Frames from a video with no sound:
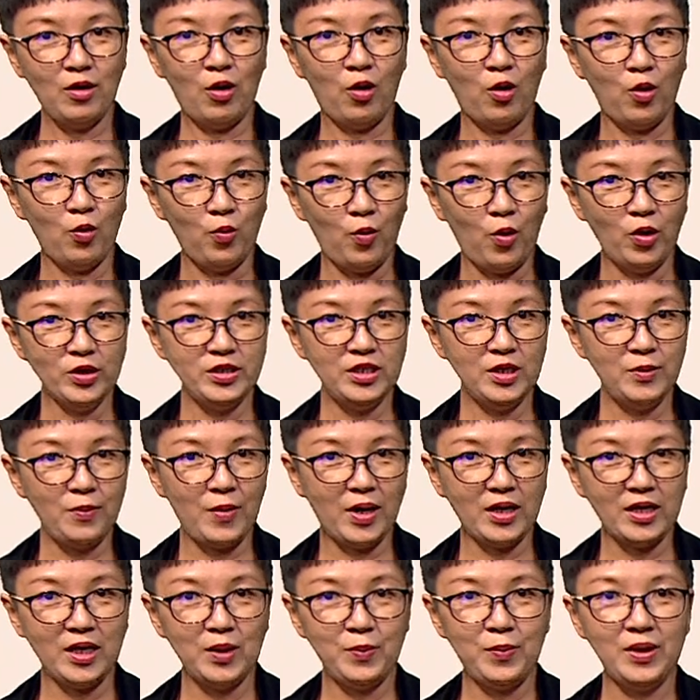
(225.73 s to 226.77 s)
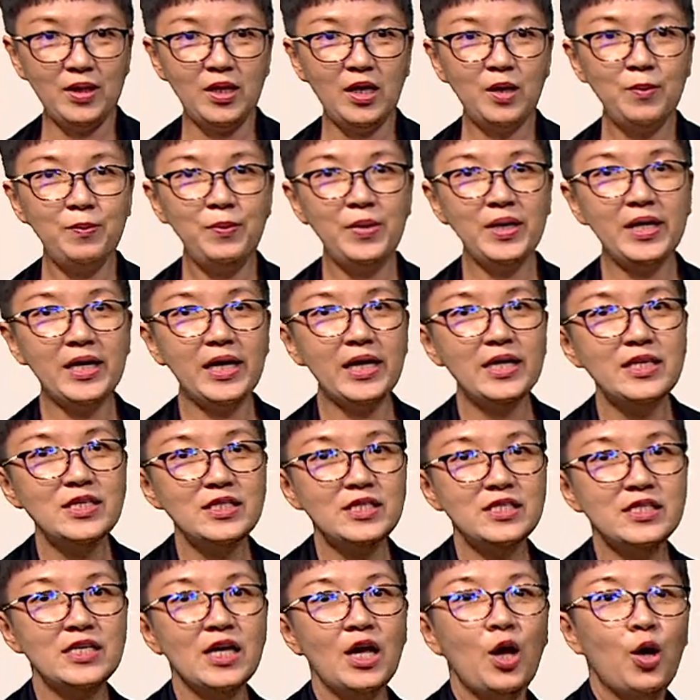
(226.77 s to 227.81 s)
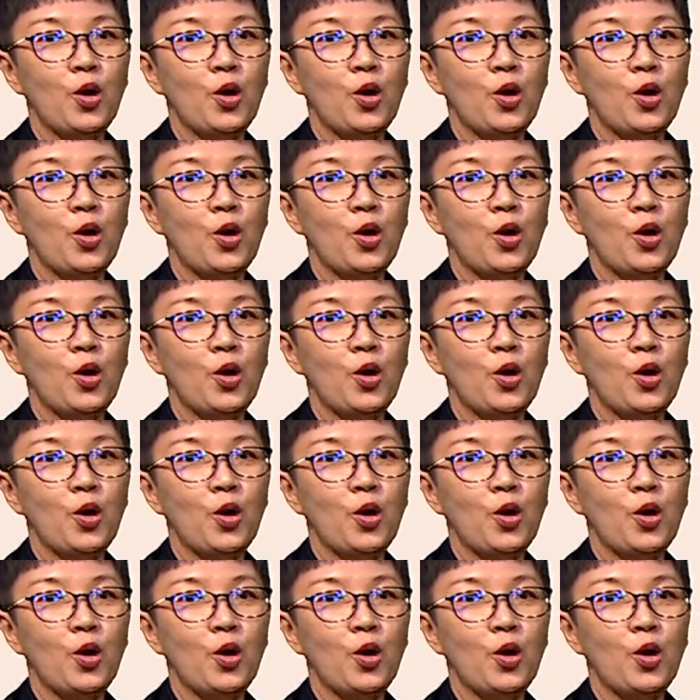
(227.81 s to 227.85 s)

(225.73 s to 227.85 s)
or water monkey pillar begins